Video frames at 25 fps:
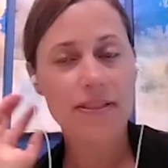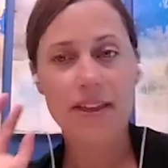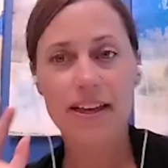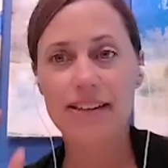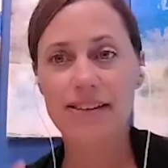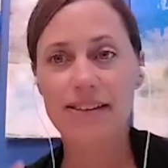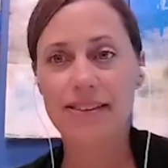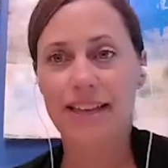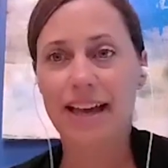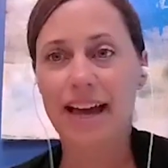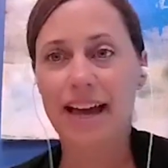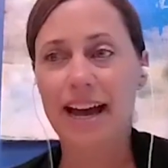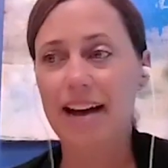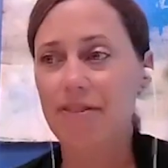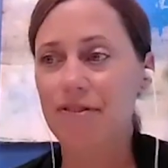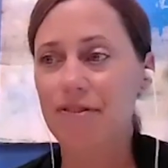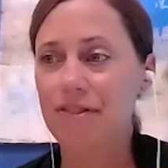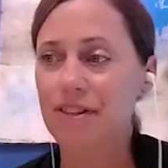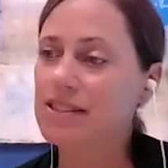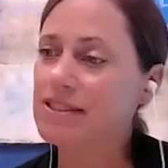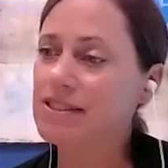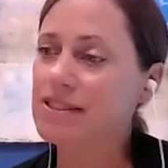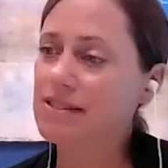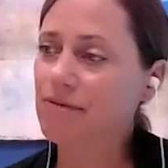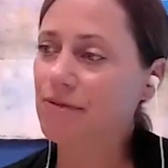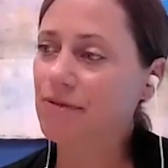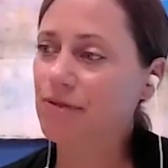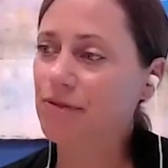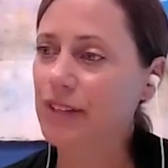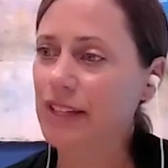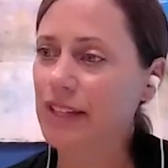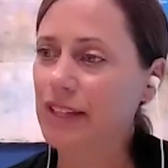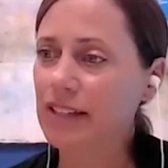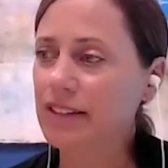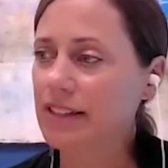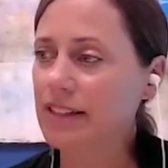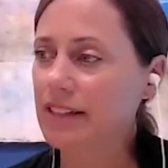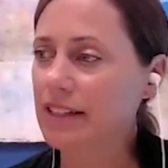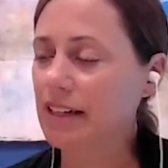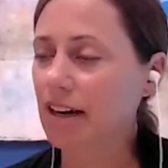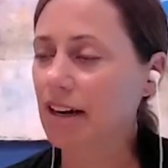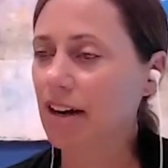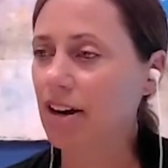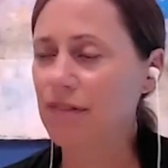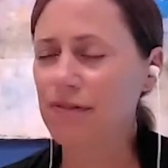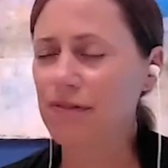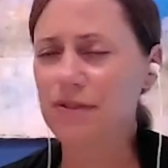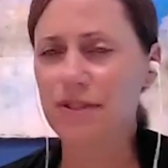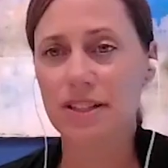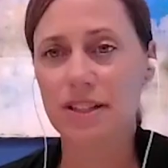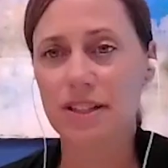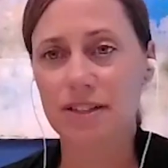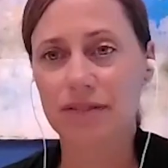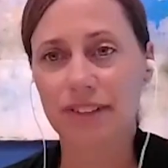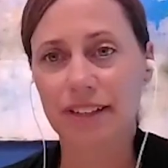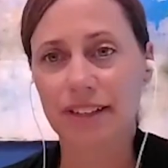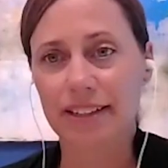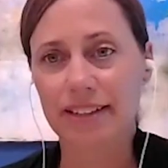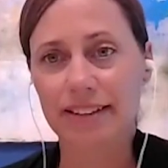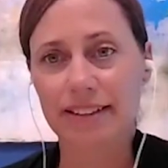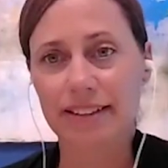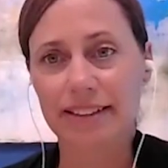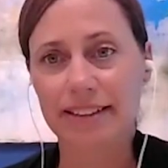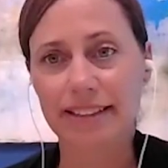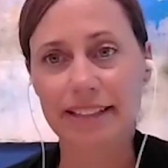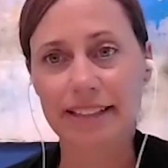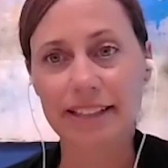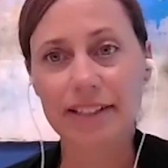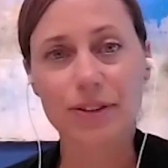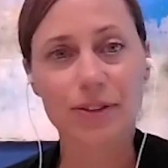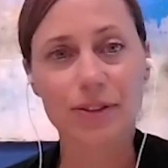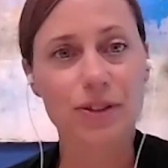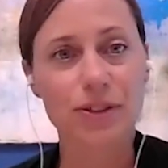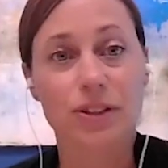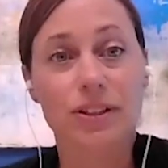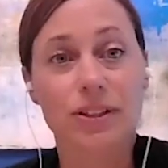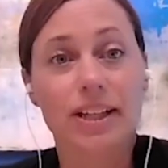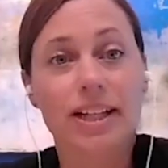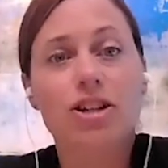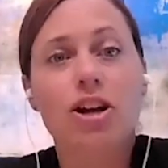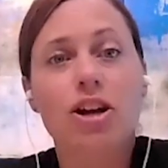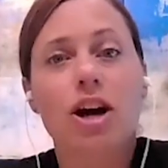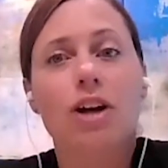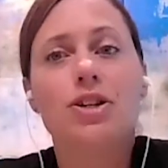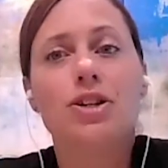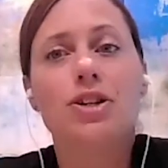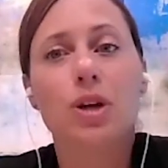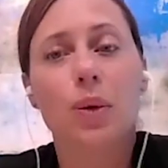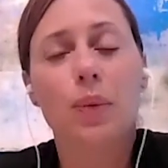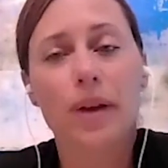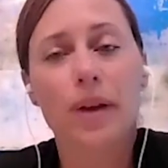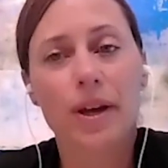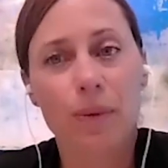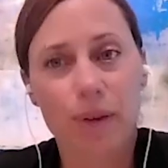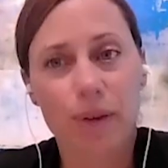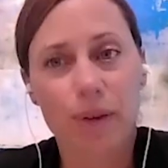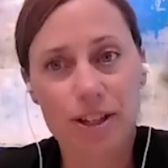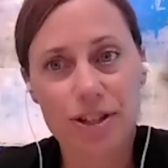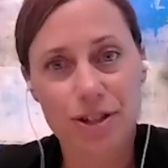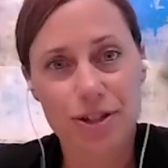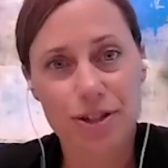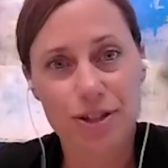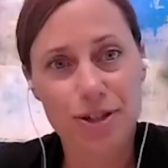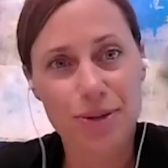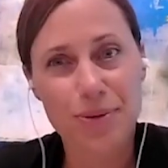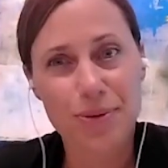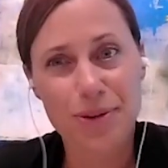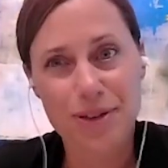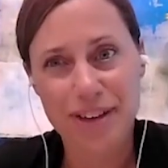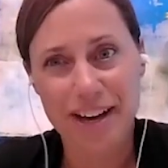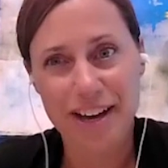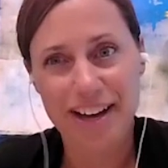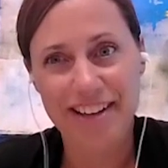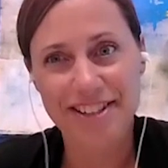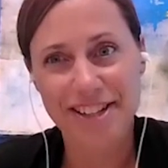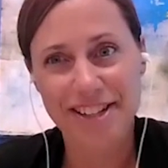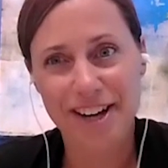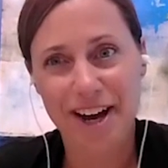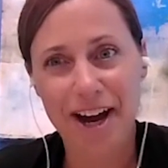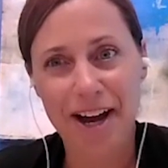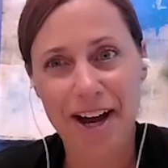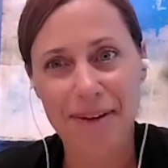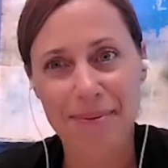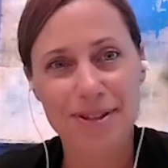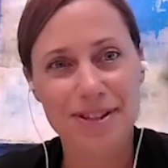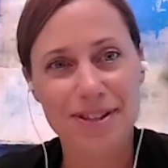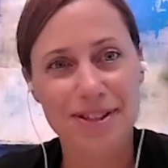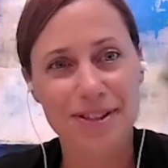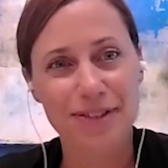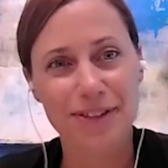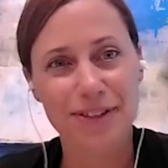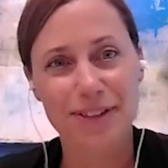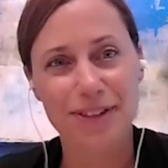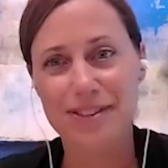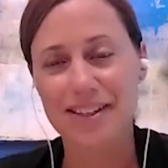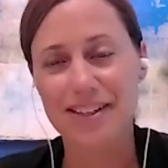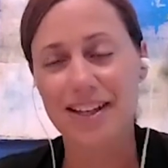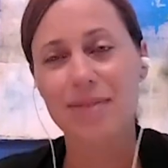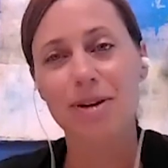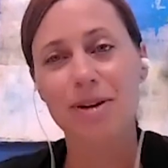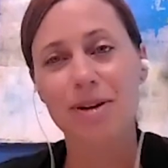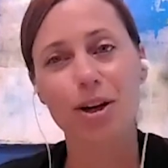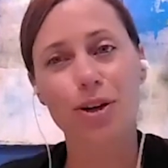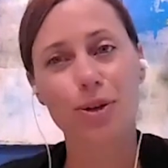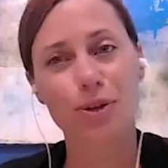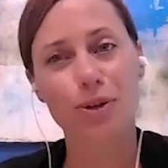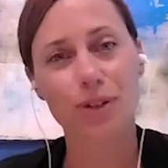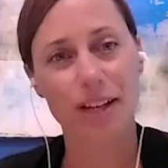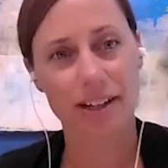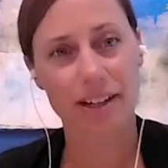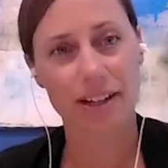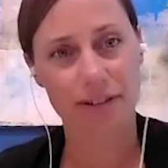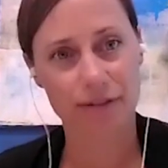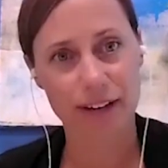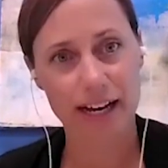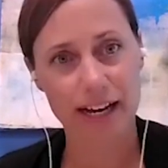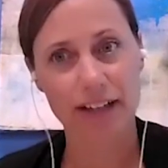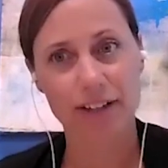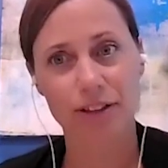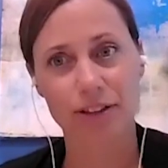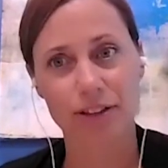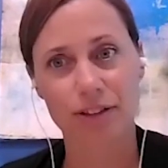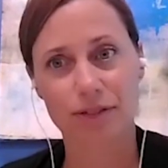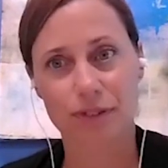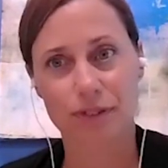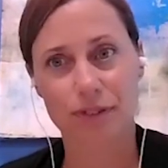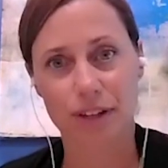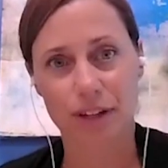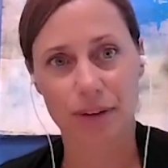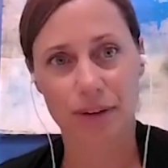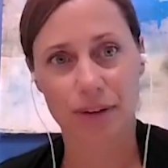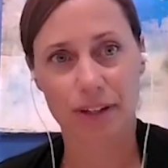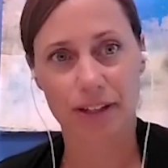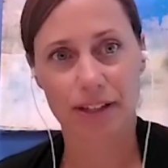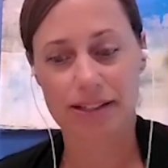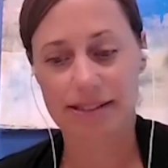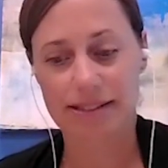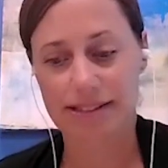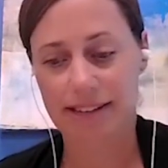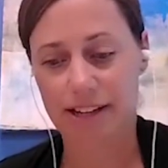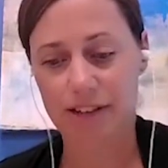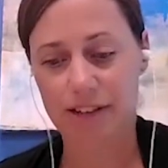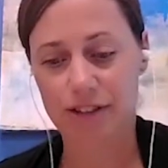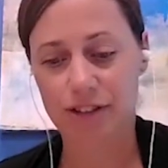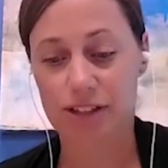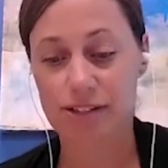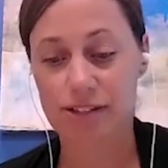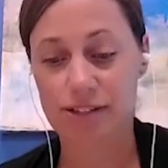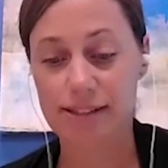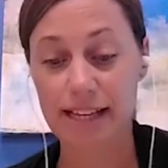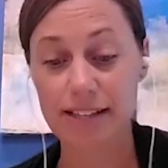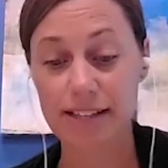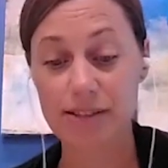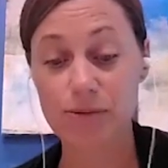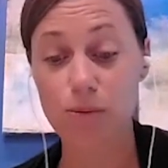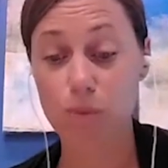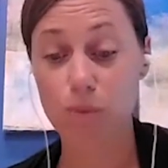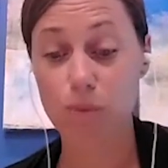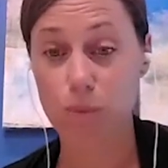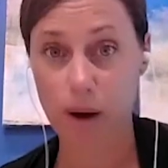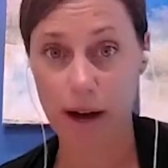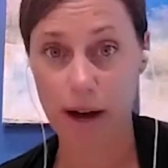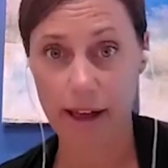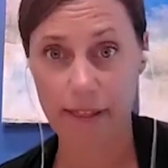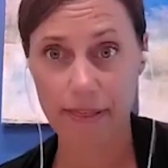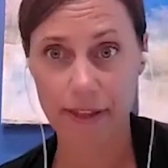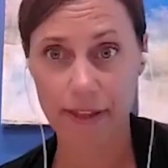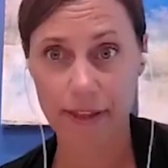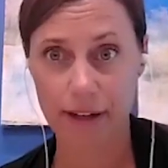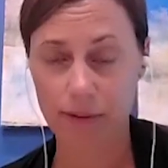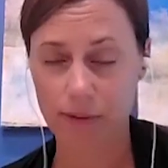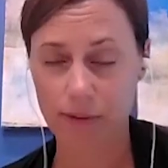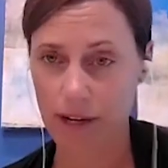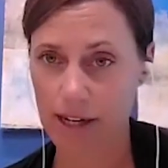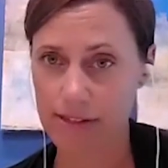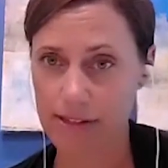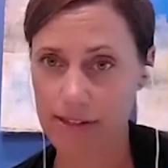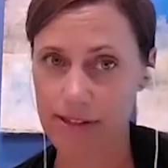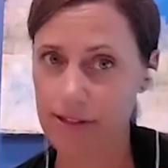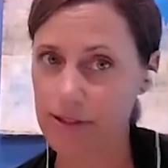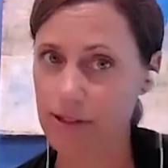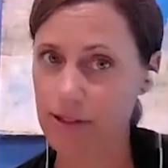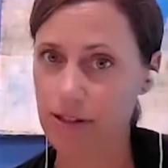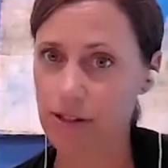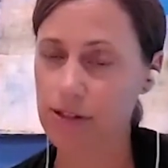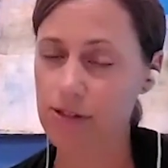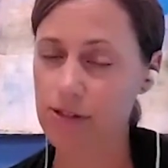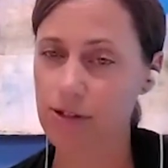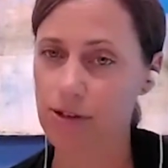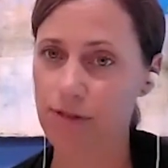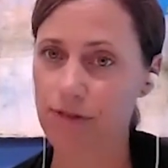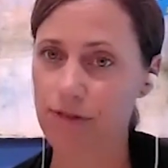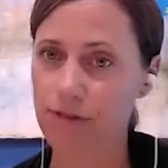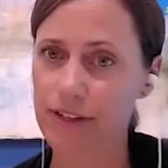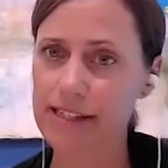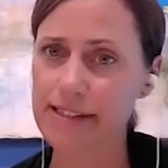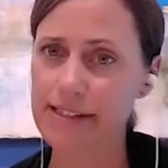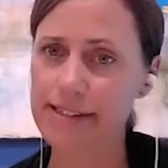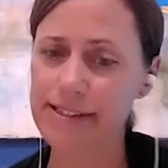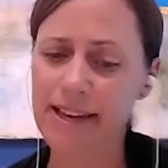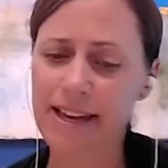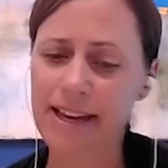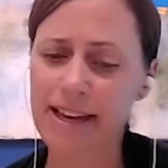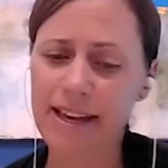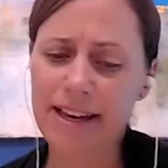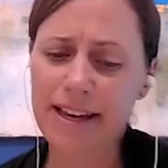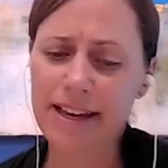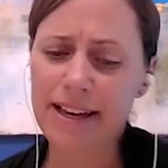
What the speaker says: They have this feeling often of like guilt or like not knowing what to do with that time because it feels like I'm not creating value for the organization. So that's one that rises to the surface.